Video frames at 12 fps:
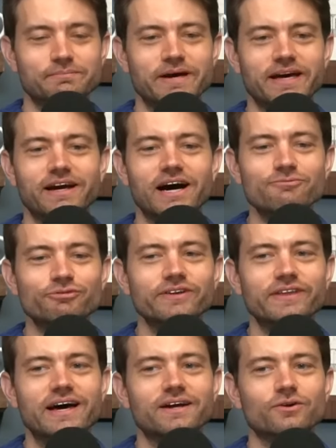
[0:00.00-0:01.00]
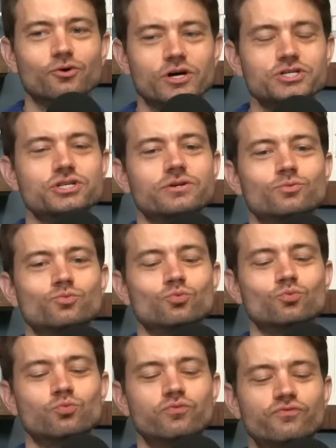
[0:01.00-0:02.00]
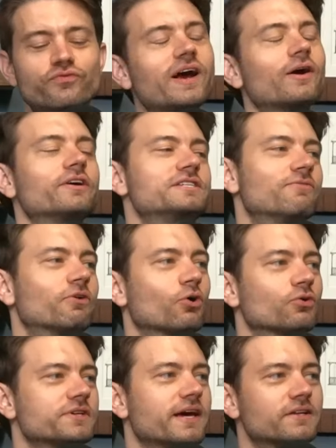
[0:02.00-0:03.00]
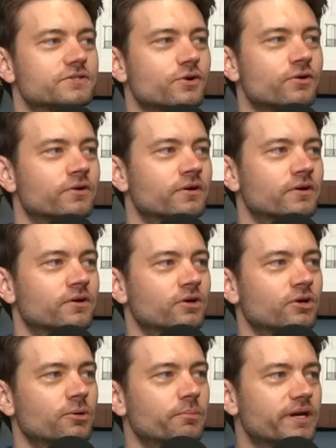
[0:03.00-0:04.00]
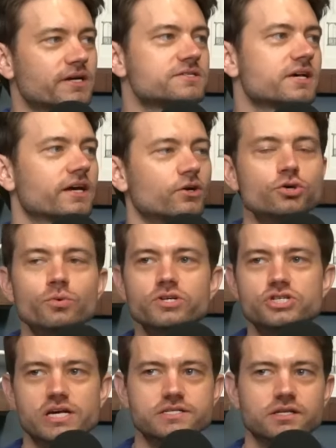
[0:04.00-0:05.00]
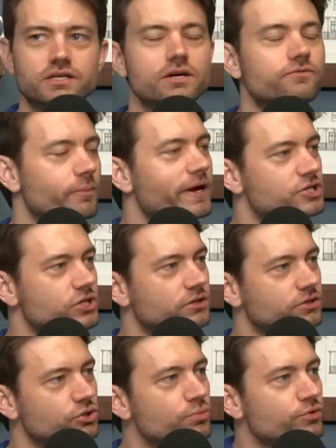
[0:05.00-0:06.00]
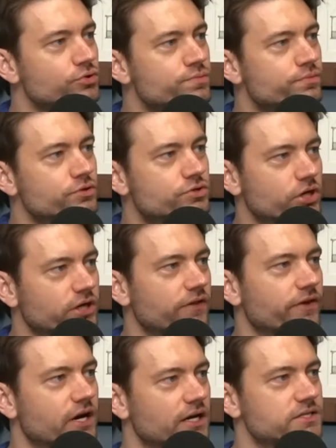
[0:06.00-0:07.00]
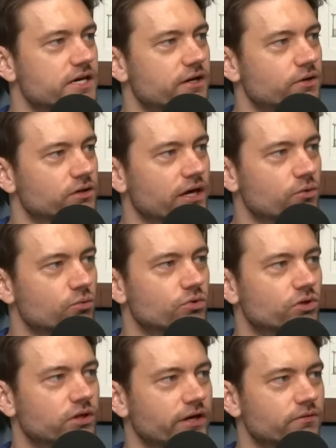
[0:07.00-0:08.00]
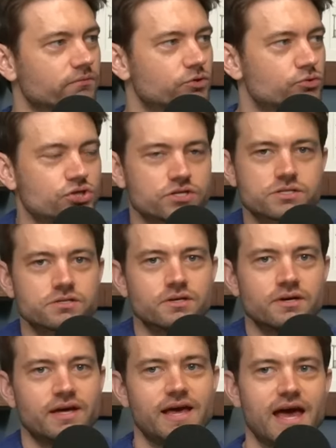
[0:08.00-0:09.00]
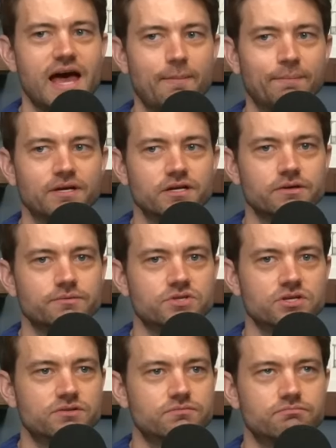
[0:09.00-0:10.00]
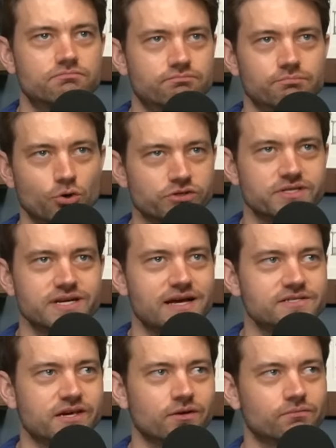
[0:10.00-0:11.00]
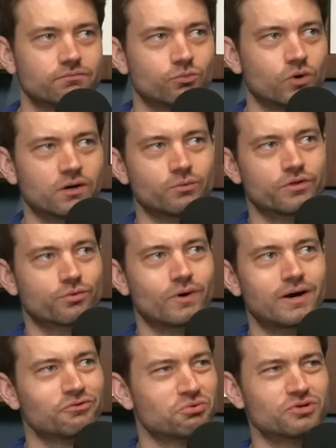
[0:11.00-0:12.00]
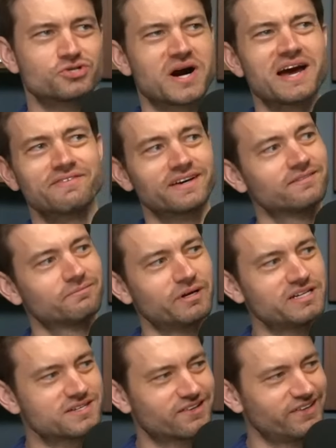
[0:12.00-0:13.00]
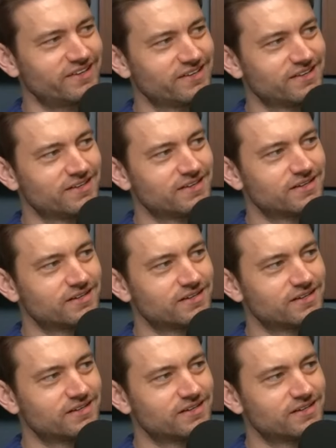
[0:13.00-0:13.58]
man, I find that question very difficult to answer. Because like you ingested the information, you took in the content, like you just happened to multitask it while you were driving, basically. Yeah.